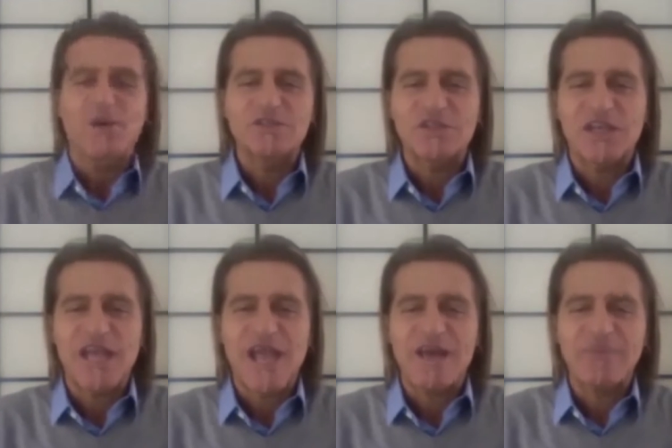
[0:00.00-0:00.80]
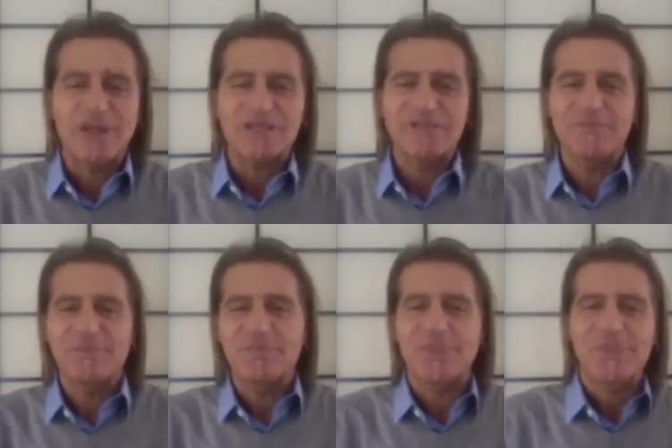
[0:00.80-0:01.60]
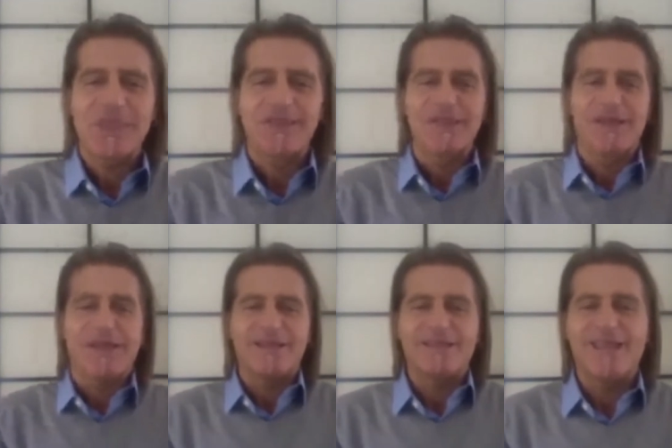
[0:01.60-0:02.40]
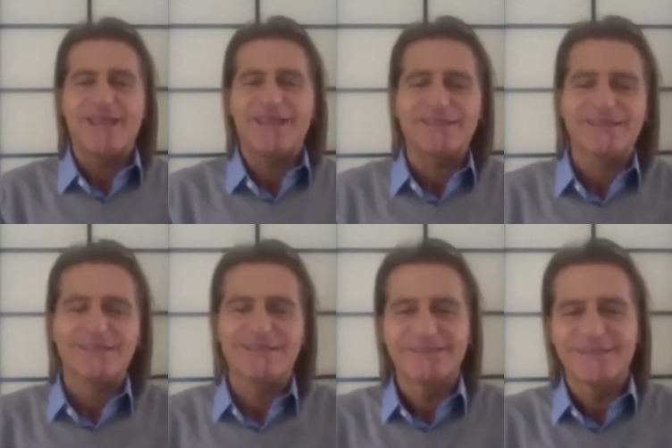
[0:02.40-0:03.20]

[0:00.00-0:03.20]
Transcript: what's going to happen at the end,